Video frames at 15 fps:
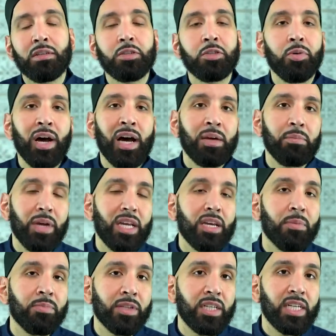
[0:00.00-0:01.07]
do I make
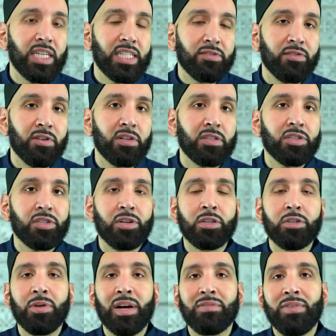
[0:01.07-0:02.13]
up the days first or
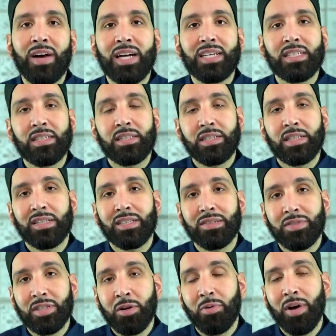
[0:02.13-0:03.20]
do I fast the six of
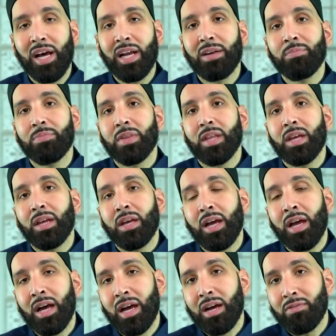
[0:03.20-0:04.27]
Shawwal
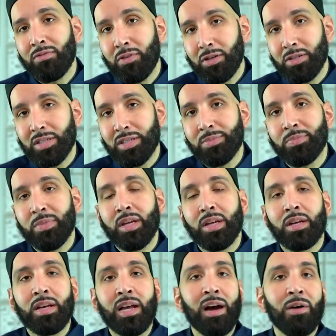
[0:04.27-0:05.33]
first?
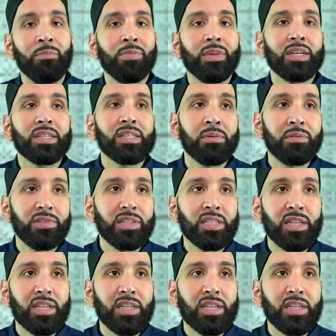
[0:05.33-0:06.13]
Now, some of the